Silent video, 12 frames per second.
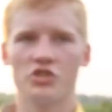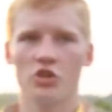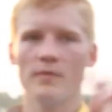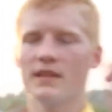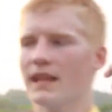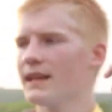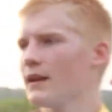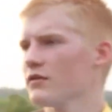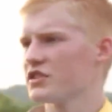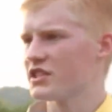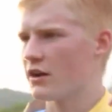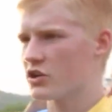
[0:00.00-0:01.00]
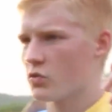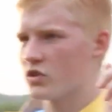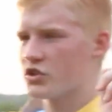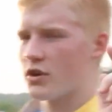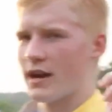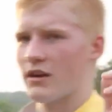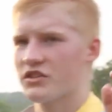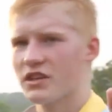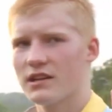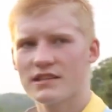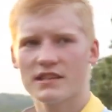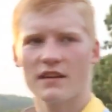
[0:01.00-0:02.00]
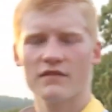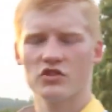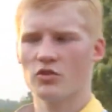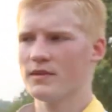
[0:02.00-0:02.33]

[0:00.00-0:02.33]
She'll be led downstairs once her hair's done and stuff. She'll